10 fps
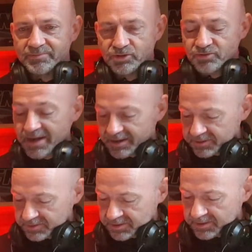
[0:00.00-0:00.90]

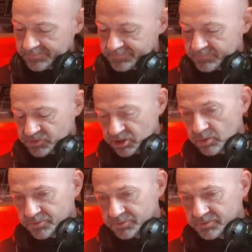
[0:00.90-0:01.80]
track,
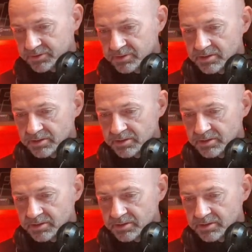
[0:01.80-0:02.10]
Childhood.